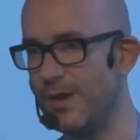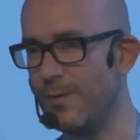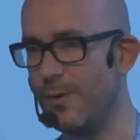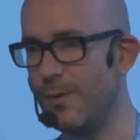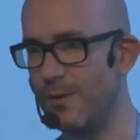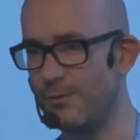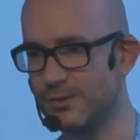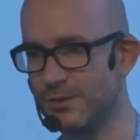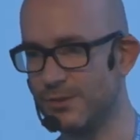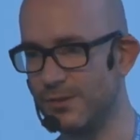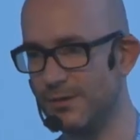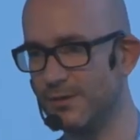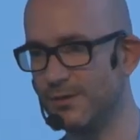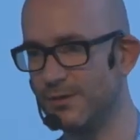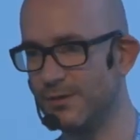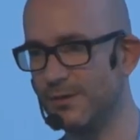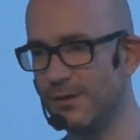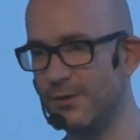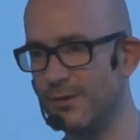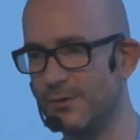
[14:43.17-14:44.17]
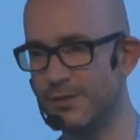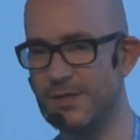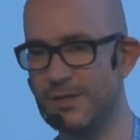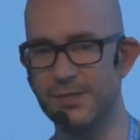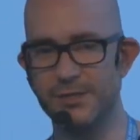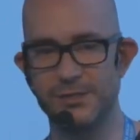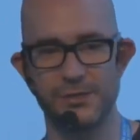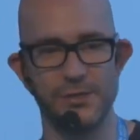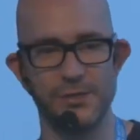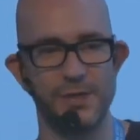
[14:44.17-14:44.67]
a browser, because
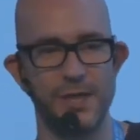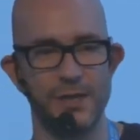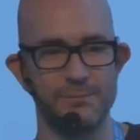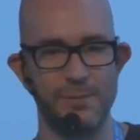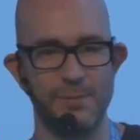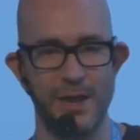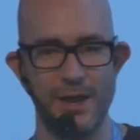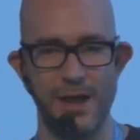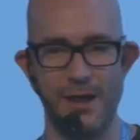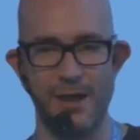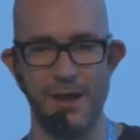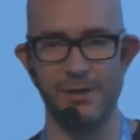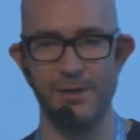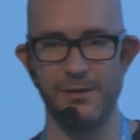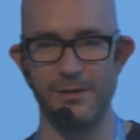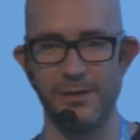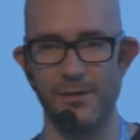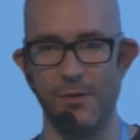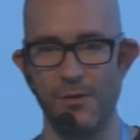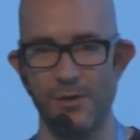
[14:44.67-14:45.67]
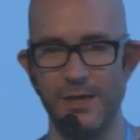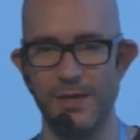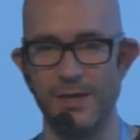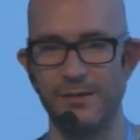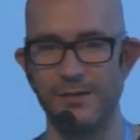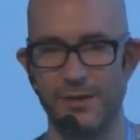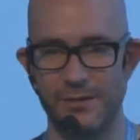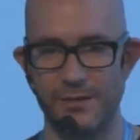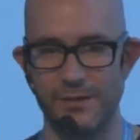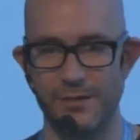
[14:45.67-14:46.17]
he saw that by having the only
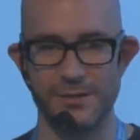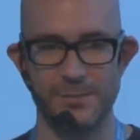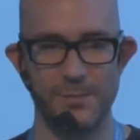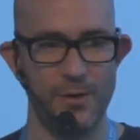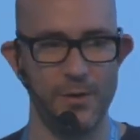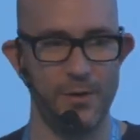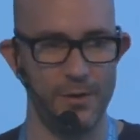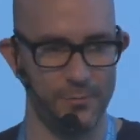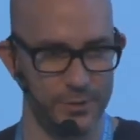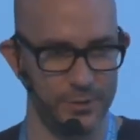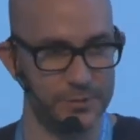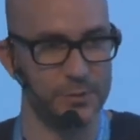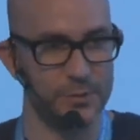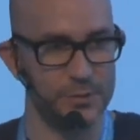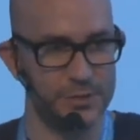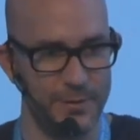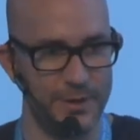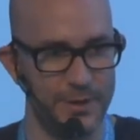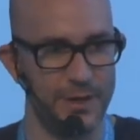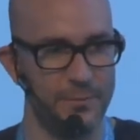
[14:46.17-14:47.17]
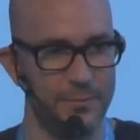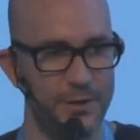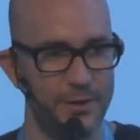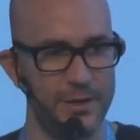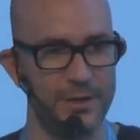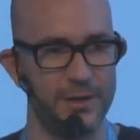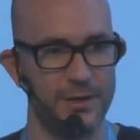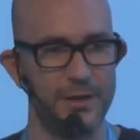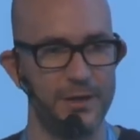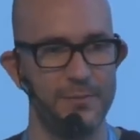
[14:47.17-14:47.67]
Internet Explorer, which was available
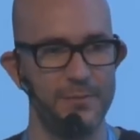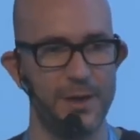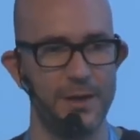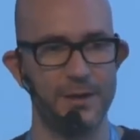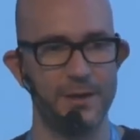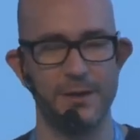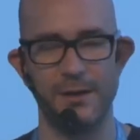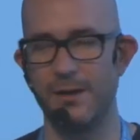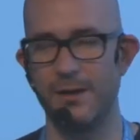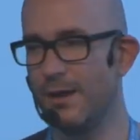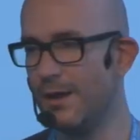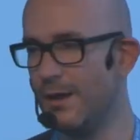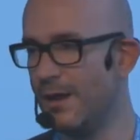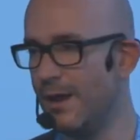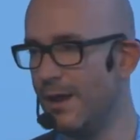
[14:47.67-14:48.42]
in, in Mac and,